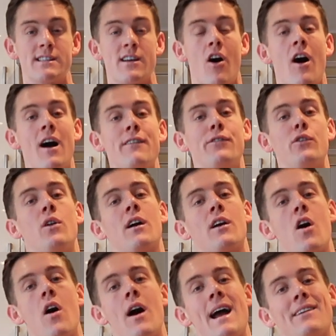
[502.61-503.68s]
So I feel
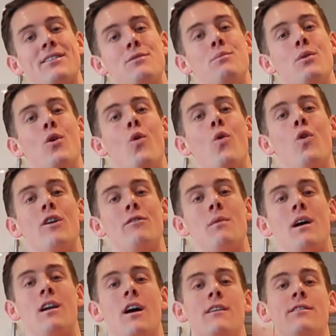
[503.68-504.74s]
like I have to put all of
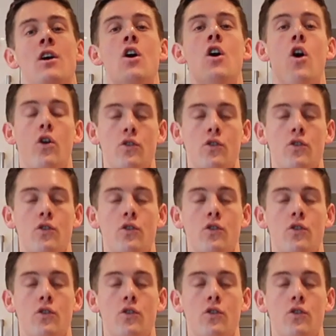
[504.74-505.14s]
my life